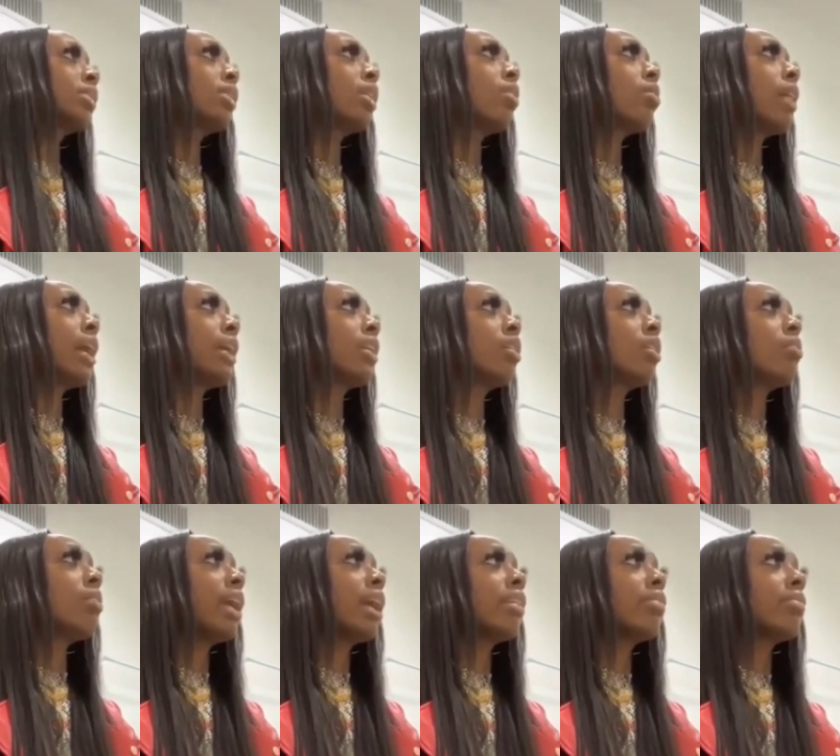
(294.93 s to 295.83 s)
So ain't
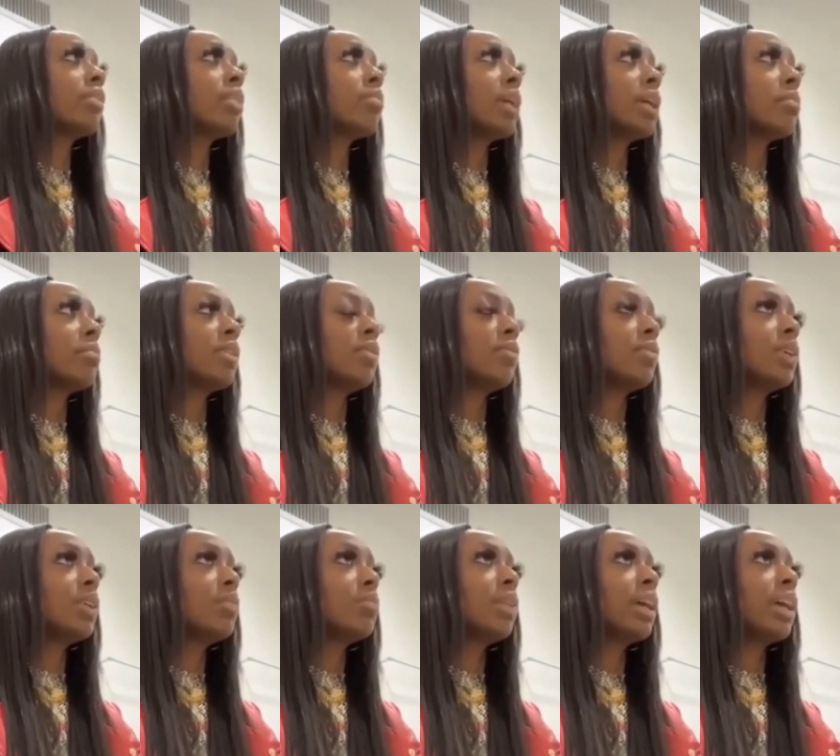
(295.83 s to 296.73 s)
nobody finna make me
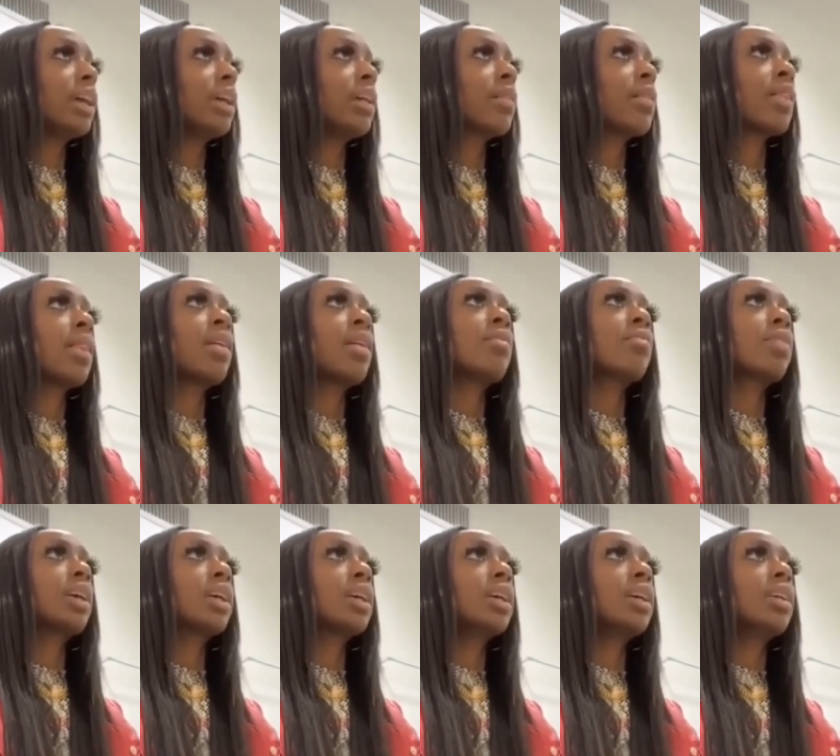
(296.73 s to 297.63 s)
feel bad
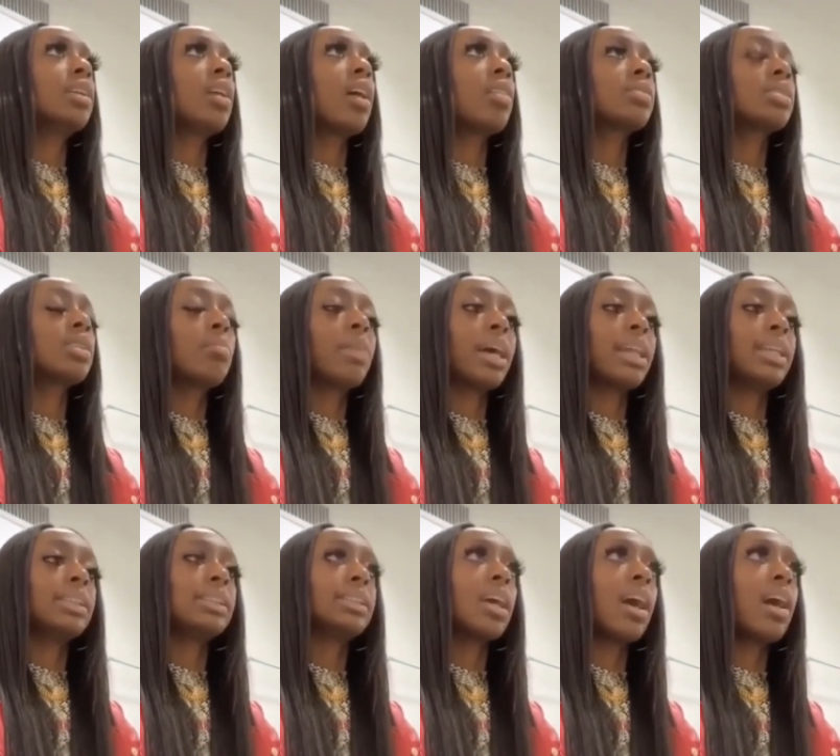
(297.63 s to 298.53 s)
for cutting off
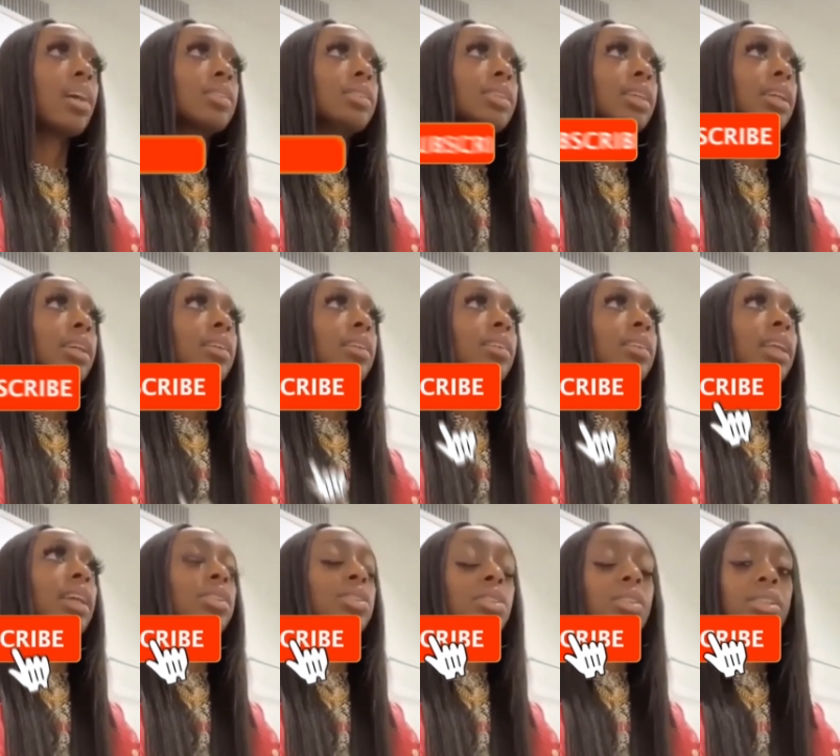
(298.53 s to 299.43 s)
somebody toxic
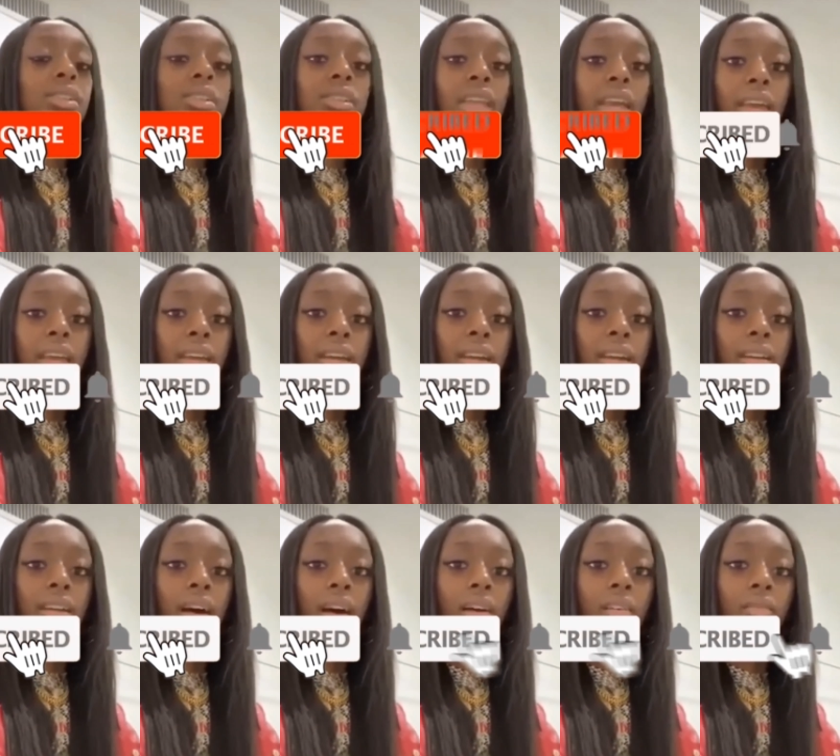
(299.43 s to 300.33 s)
that should have stayed
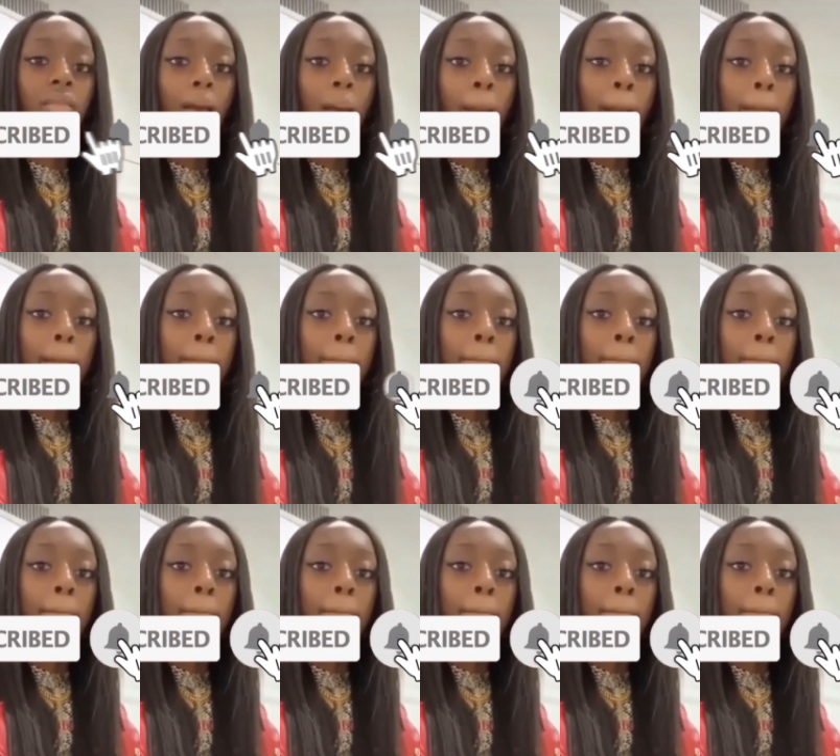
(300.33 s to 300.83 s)
cut off.